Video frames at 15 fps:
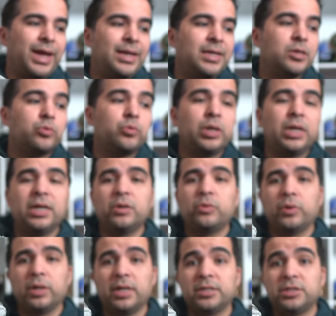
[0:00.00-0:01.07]
And it's
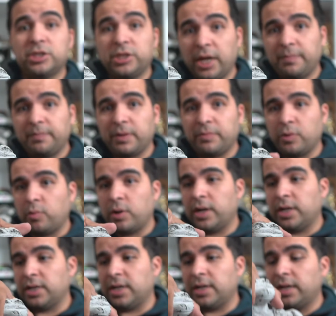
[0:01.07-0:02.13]
really cheap if you
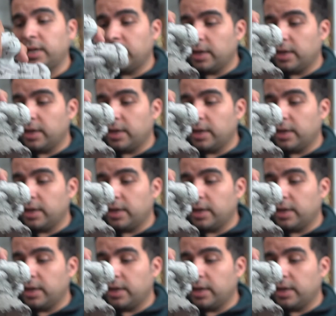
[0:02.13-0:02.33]
wanna